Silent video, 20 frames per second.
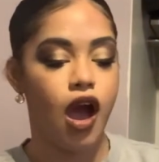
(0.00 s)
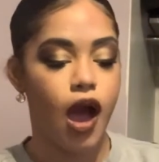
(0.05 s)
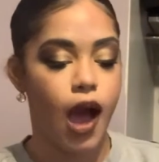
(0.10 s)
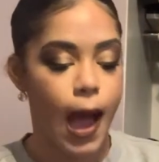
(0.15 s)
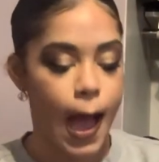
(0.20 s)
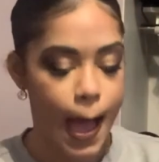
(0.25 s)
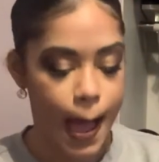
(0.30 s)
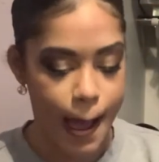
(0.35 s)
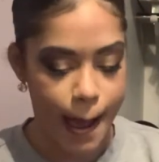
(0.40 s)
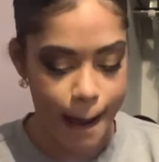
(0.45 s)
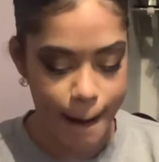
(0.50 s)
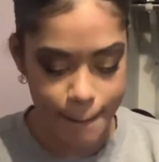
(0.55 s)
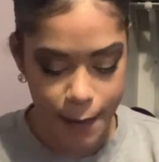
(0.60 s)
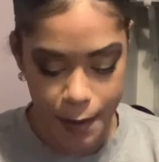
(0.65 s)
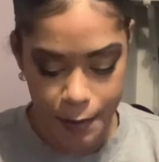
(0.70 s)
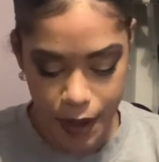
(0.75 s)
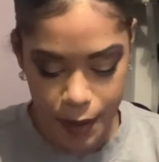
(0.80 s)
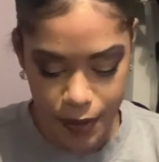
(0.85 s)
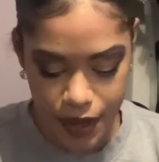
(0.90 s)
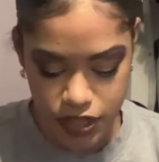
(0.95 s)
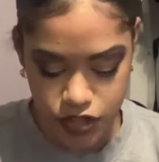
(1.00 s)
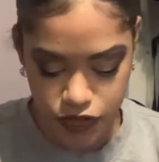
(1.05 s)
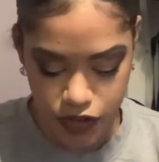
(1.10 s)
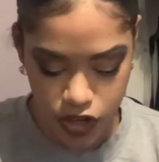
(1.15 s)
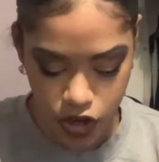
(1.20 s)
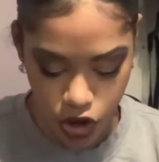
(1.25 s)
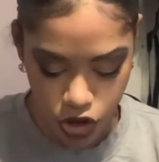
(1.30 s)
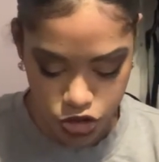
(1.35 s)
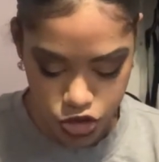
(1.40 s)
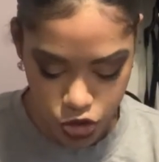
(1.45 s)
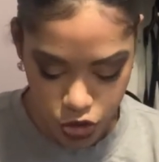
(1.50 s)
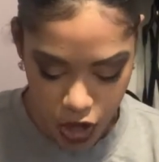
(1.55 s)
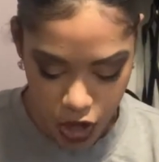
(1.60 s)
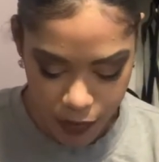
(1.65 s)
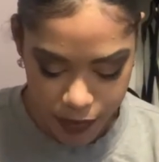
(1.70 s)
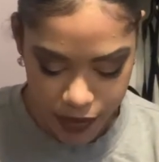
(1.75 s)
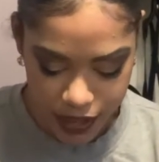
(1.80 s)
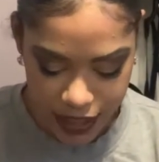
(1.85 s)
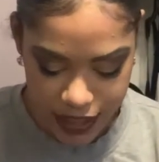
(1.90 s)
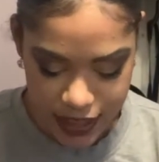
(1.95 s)
Um, and my best friend also got
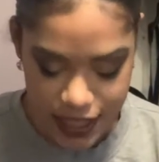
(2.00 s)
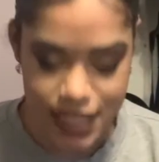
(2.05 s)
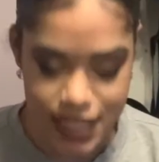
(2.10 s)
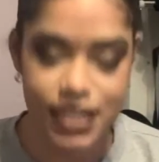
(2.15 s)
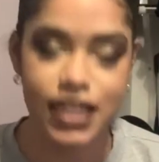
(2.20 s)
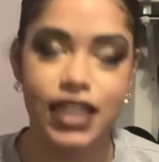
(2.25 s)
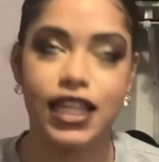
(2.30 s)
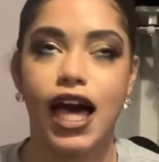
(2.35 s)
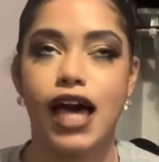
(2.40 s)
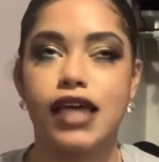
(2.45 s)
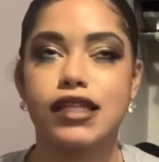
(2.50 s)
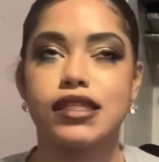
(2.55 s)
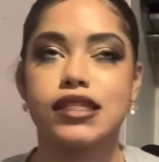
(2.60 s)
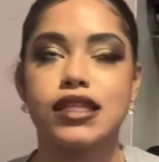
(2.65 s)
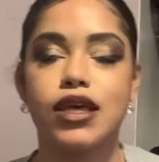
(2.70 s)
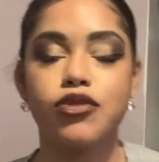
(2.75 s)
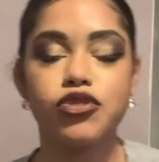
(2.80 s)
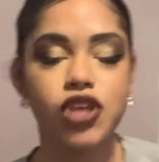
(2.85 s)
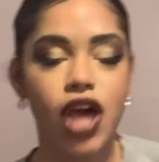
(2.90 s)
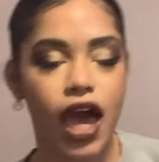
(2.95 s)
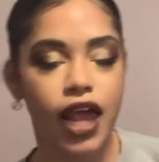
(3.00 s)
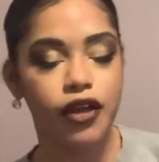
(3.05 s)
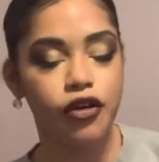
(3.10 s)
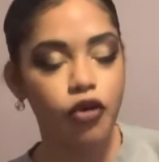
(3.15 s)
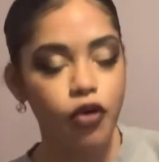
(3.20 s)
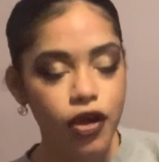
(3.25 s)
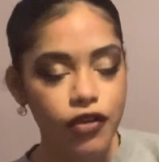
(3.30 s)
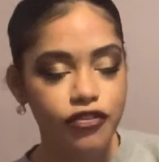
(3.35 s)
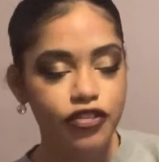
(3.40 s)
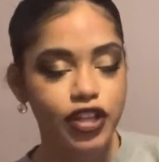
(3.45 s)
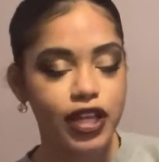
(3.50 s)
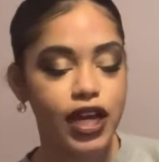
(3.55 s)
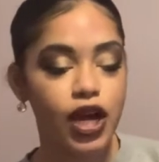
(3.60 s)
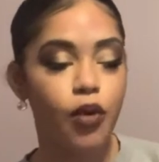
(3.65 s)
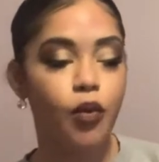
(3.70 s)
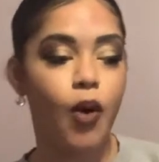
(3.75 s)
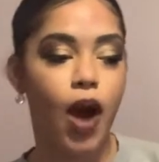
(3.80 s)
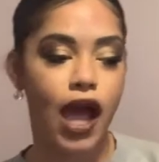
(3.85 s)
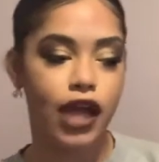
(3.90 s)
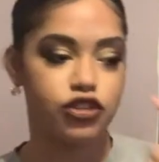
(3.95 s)
me like these glasses. I was kind of going for like
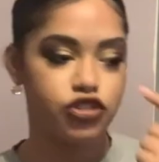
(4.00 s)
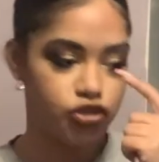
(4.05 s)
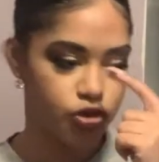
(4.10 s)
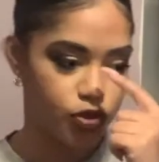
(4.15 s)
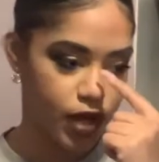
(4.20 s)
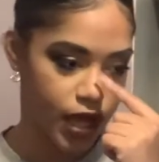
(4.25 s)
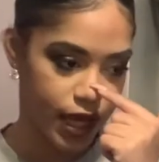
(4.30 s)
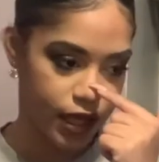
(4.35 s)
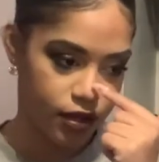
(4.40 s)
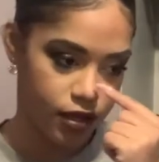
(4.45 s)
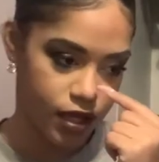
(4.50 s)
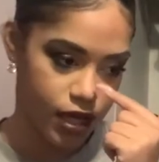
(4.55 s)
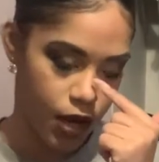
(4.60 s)
a Y2K look.